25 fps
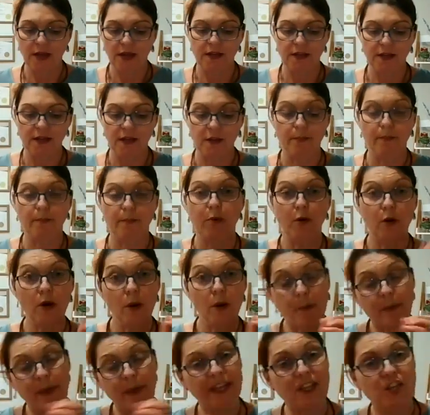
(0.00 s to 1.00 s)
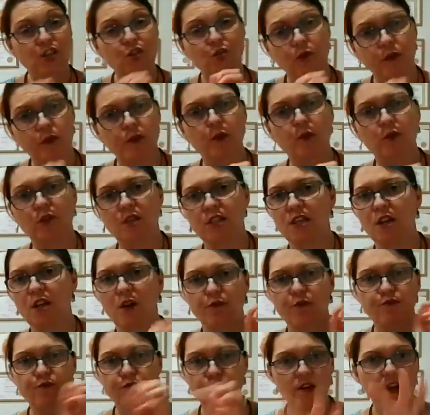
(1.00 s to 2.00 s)
You know, put a picture of
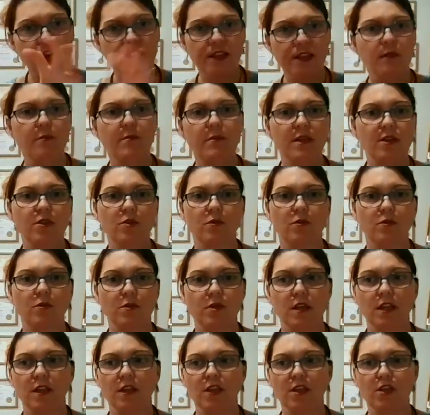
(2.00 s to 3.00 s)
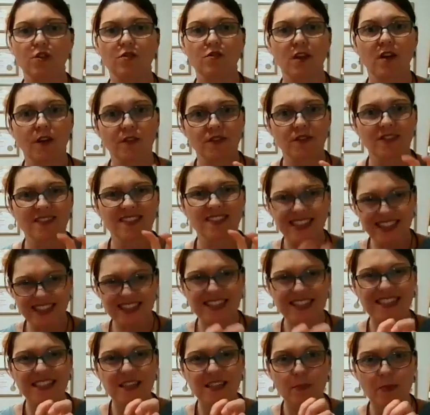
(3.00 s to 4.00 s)
yourself right in the middle so that you know that
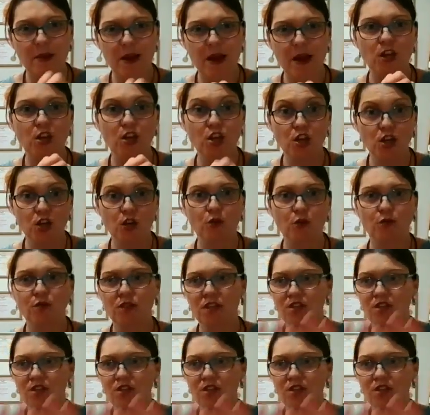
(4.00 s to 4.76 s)
this is about you.